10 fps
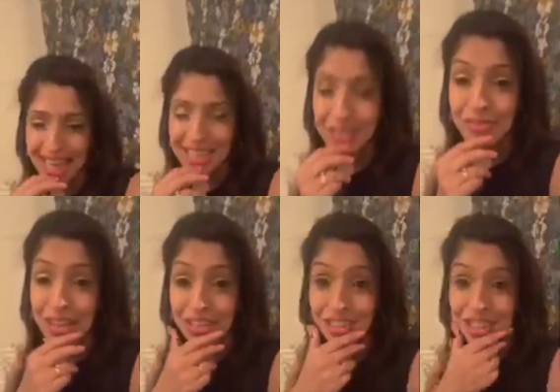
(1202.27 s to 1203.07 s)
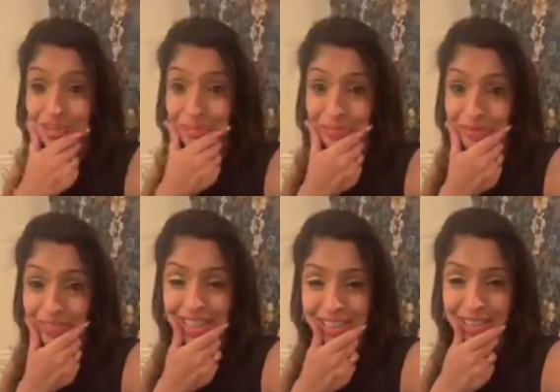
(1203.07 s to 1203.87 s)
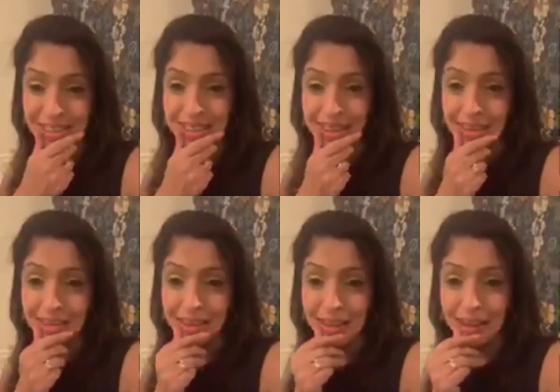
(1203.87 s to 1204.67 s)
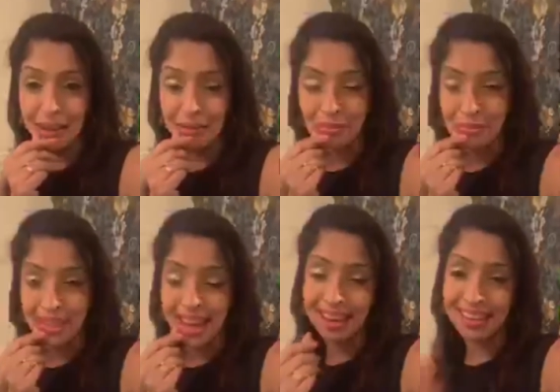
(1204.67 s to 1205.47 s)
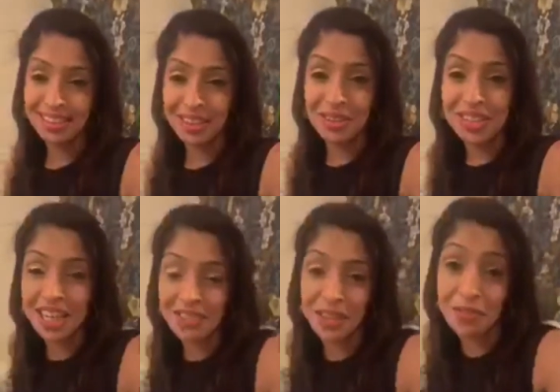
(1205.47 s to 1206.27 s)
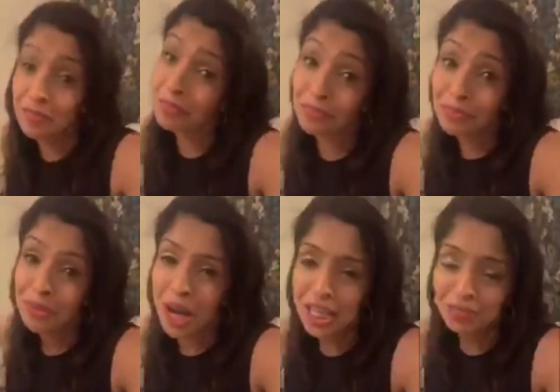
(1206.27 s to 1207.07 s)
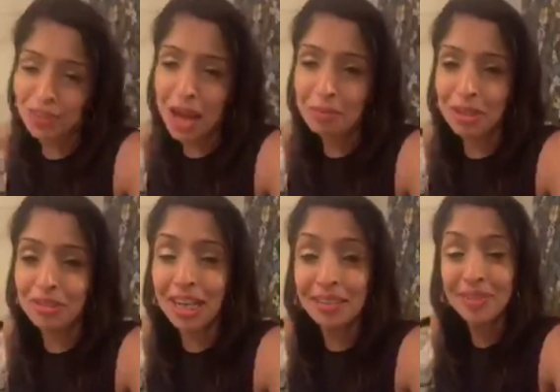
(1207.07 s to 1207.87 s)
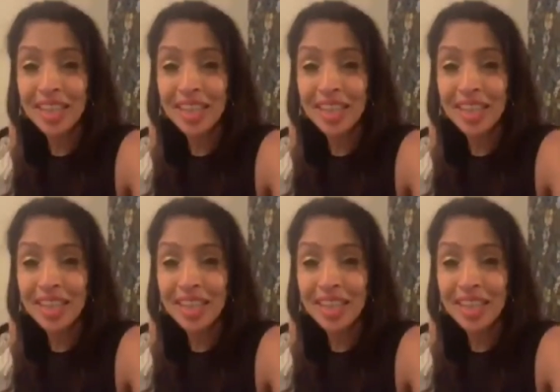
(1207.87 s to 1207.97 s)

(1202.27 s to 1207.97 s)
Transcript: And to Ranjit. Ranjit's, yeah, so good to have you. Kind of family, right?